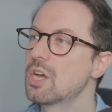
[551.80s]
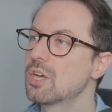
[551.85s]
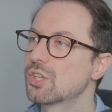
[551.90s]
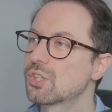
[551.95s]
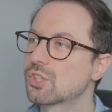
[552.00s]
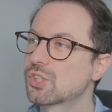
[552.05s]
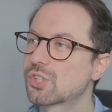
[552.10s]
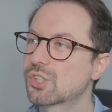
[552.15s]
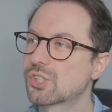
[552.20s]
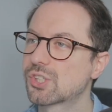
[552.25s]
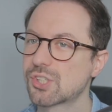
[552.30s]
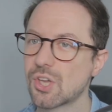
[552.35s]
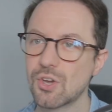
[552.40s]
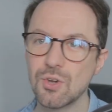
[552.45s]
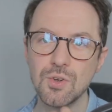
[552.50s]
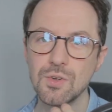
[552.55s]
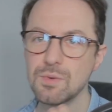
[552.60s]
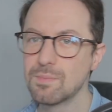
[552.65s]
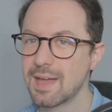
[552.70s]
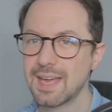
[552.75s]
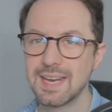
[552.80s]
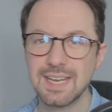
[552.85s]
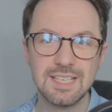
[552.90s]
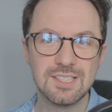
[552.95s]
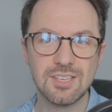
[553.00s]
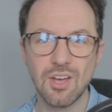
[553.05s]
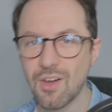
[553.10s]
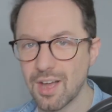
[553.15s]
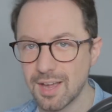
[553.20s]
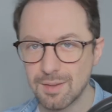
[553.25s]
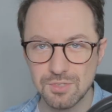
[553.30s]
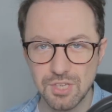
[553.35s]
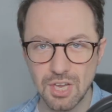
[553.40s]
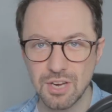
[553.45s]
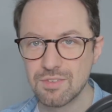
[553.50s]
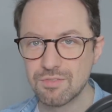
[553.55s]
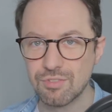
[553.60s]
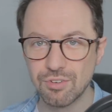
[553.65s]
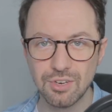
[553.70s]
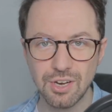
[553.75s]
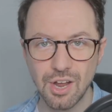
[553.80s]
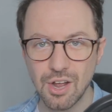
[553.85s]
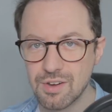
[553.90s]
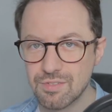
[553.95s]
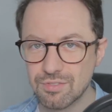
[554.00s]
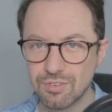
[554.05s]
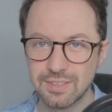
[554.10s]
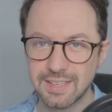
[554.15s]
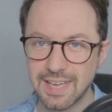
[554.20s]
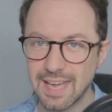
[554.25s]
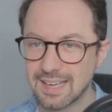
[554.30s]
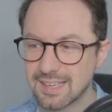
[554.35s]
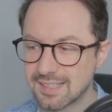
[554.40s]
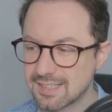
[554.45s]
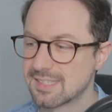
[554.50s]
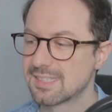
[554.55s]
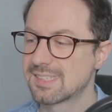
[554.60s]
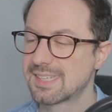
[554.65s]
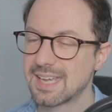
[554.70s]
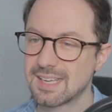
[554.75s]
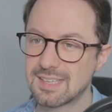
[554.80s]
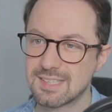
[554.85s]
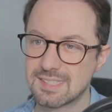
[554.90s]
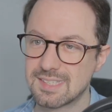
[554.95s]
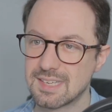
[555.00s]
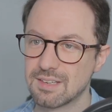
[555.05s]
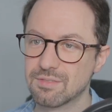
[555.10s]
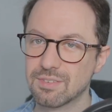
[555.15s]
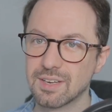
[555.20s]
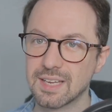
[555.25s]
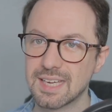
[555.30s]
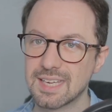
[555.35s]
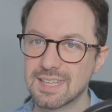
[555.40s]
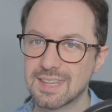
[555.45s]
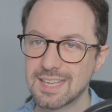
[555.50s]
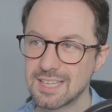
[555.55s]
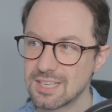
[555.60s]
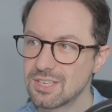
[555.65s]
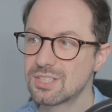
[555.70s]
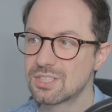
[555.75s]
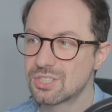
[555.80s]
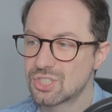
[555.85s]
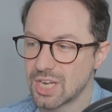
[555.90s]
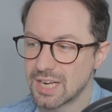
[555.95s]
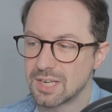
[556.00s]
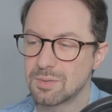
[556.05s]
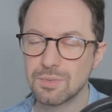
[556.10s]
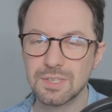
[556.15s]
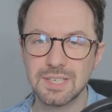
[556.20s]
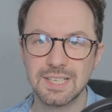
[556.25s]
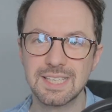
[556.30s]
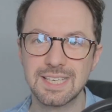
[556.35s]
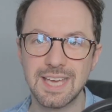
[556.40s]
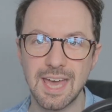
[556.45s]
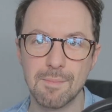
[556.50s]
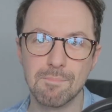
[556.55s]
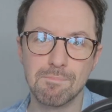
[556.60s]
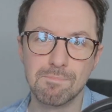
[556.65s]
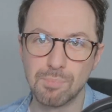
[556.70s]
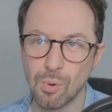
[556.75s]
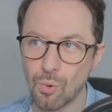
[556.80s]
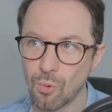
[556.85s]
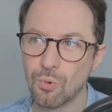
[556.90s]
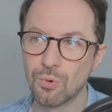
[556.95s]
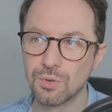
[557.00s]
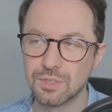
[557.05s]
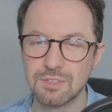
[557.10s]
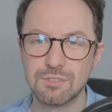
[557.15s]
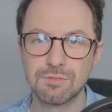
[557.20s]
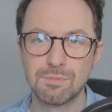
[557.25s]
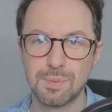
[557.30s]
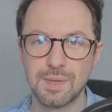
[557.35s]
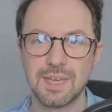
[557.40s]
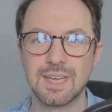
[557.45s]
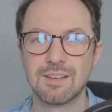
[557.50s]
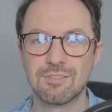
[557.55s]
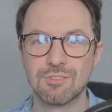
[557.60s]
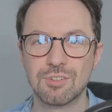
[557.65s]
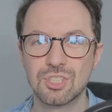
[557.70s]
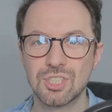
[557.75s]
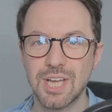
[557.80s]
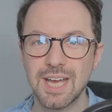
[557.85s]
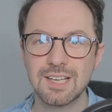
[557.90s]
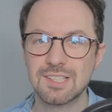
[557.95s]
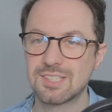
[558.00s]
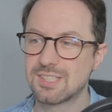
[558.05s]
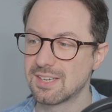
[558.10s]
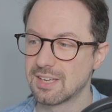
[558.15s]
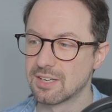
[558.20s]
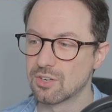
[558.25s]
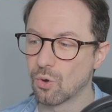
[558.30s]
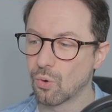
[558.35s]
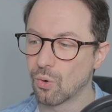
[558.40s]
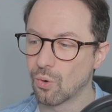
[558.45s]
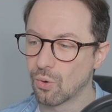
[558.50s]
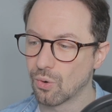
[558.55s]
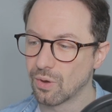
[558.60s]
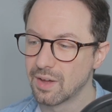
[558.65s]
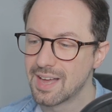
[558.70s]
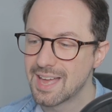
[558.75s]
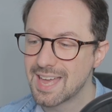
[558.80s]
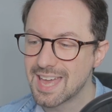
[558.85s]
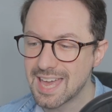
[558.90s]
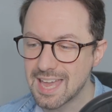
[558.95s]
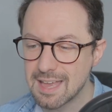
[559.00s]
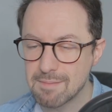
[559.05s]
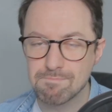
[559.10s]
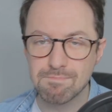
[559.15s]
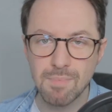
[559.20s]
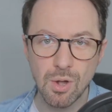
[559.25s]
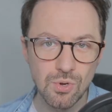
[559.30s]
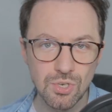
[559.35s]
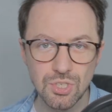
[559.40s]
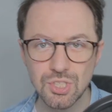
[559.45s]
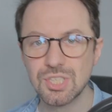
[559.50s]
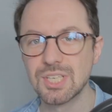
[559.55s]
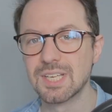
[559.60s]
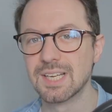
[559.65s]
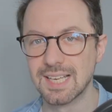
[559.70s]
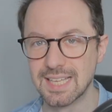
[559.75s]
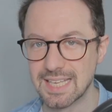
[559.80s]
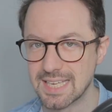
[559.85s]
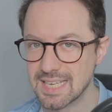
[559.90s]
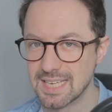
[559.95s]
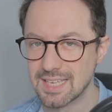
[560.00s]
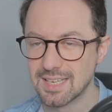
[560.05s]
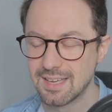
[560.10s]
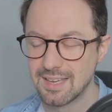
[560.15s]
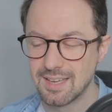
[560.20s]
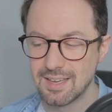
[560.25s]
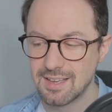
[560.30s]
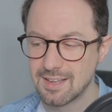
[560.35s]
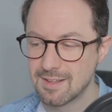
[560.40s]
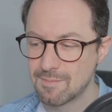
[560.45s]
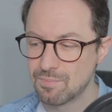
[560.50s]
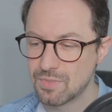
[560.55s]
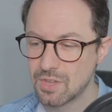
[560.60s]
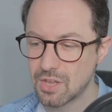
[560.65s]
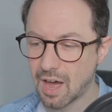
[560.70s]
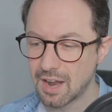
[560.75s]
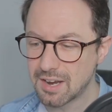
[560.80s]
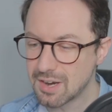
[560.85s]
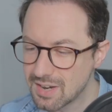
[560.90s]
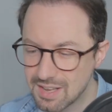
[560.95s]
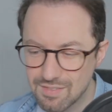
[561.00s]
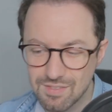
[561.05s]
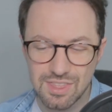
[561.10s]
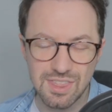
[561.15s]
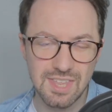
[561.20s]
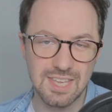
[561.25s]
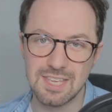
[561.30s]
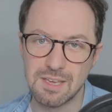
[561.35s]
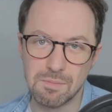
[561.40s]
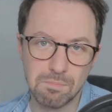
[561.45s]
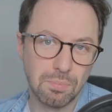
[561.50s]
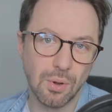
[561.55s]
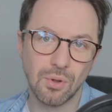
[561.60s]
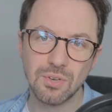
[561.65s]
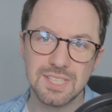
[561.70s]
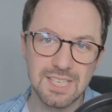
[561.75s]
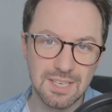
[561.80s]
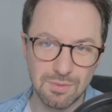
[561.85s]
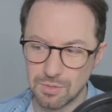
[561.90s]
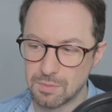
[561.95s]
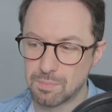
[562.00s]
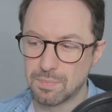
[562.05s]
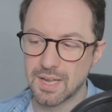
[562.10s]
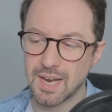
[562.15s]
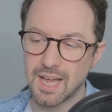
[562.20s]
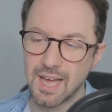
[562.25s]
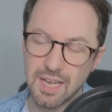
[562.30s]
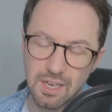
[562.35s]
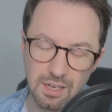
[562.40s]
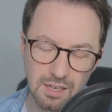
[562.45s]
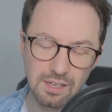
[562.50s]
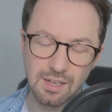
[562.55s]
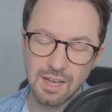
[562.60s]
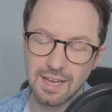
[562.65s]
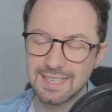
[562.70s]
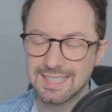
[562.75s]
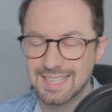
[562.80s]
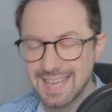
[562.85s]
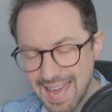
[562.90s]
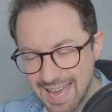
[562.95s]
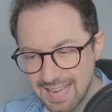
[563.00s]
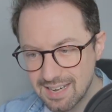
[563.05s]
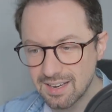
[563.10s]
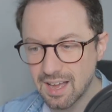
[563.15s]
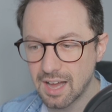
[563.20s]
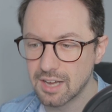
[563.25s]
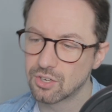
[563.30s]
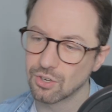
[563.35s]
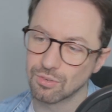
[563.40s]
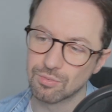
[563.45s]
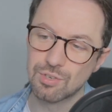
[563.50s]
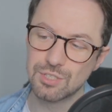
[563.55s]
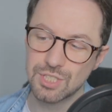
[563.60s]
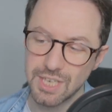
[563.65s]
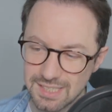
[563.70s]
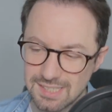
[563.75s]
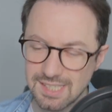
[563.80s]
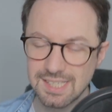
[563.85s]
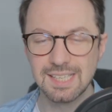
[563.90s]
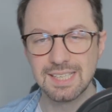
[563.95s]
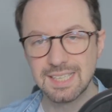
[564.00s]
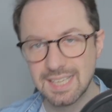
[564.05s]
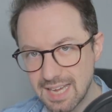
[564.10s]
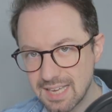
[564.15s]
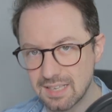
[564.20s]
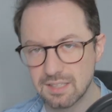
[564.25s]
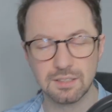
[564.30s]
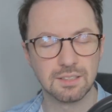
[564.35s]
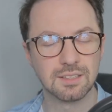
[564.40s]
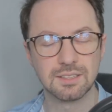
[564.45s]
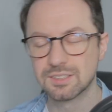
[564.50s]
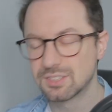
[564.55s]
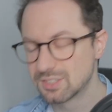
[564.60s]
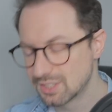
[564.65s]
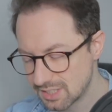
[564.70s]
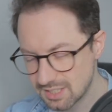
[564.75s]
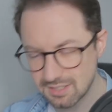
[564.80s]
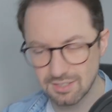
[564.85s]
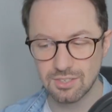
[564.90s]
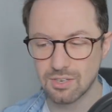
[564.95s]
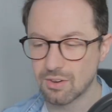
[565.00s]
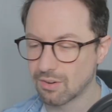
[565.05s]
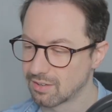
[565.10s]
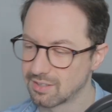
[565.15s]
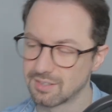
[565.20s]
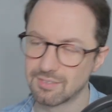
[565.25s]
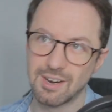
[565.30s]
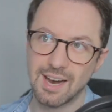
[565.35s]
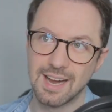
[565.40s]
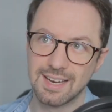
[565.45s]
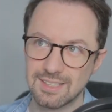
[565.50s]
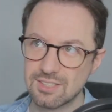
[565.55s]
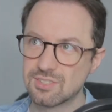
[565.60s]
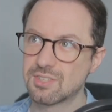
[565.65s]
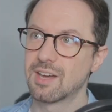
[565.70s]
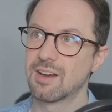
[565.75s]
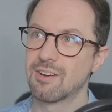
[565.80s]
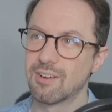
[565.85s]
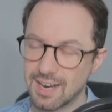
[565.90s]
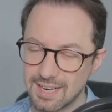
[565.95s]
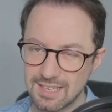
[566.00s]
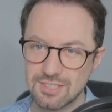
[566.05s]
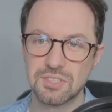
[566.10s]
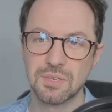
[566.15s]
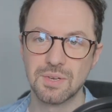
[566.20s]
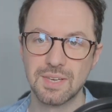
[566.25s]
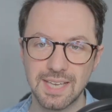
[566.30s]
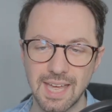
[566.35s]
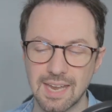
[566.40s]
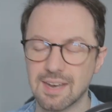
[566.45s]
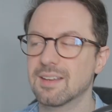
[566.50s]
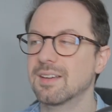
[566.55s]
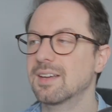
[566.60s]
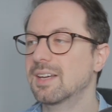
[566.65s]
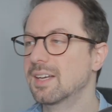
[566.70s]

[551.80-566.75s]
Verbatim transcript: so many times over and over again consecutively that you generally get bored of being rejected, or emotionally, I don't even think your body would be like, again, I got rejected again. Oh, God, all right, let's, all right, let's do it again.